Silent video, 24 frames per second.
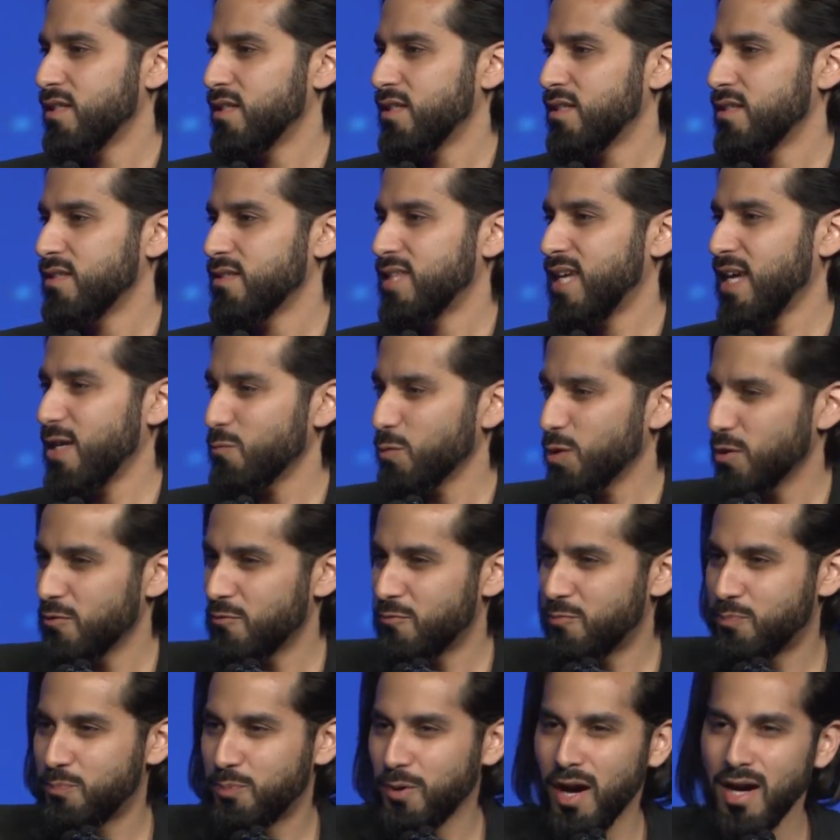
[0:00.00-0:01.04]
that would
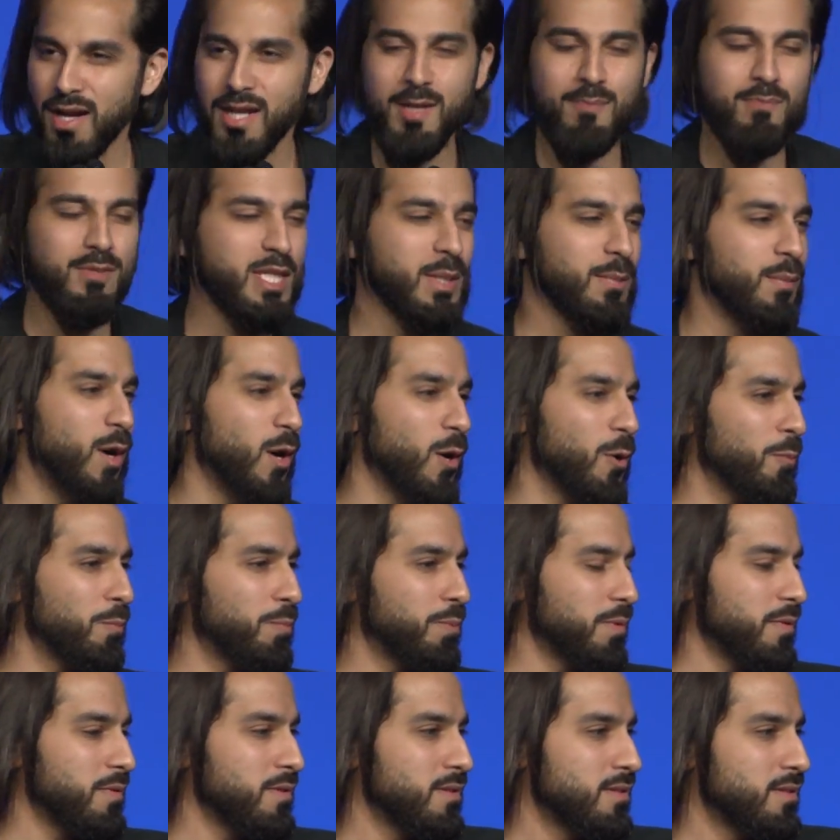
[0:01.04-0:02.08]
have brought him some hope.
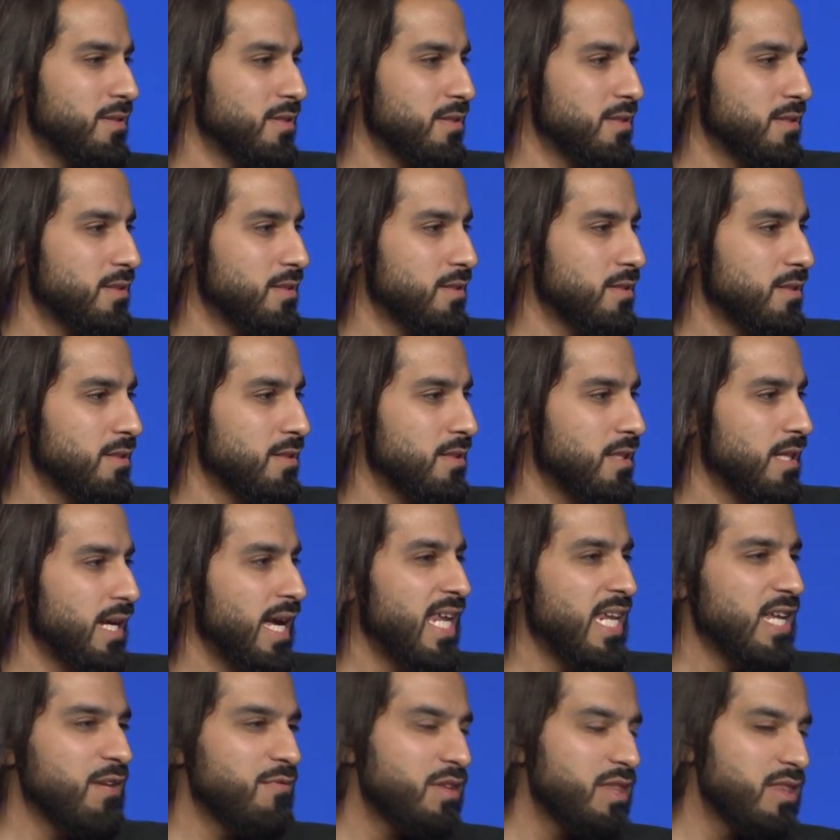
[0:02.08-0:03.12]

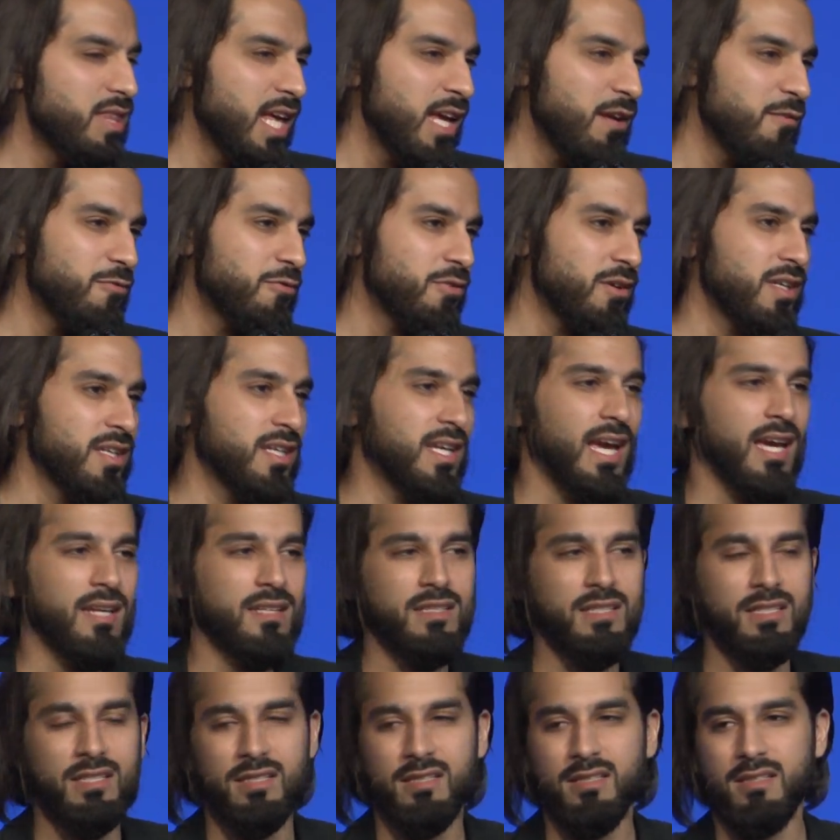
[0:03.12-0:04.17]
And even they
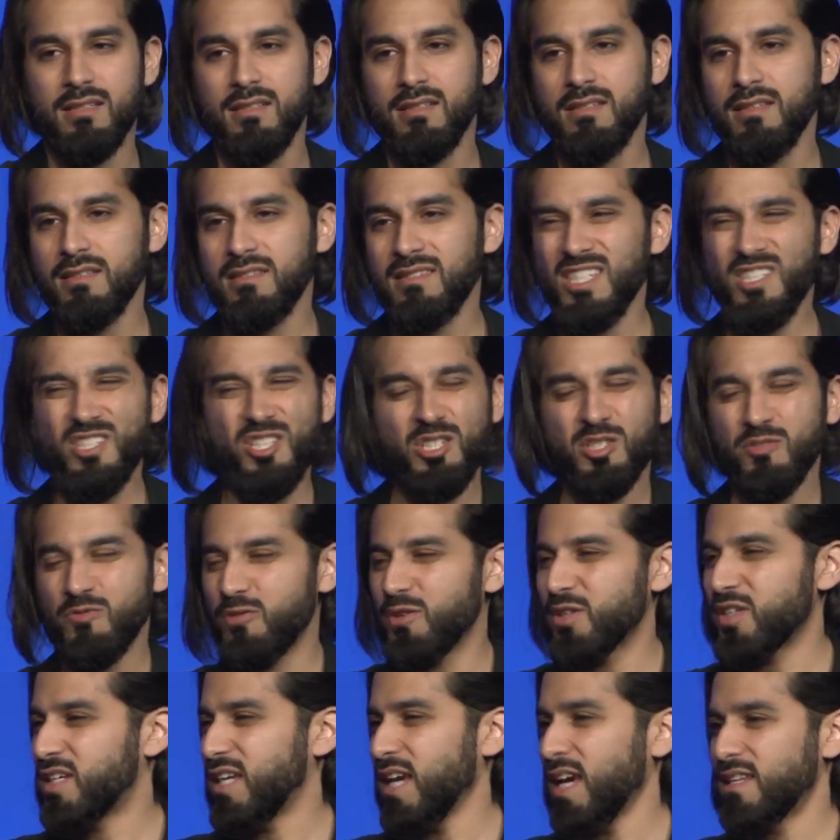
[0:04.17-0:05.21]
forget. They just
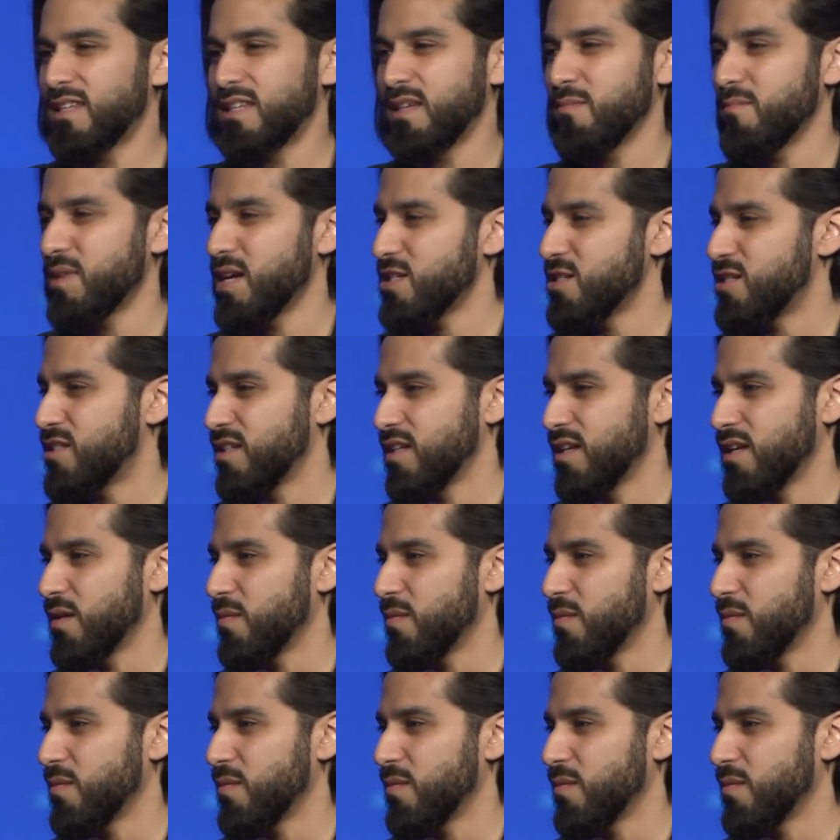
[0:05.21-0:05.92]
forget to mention him.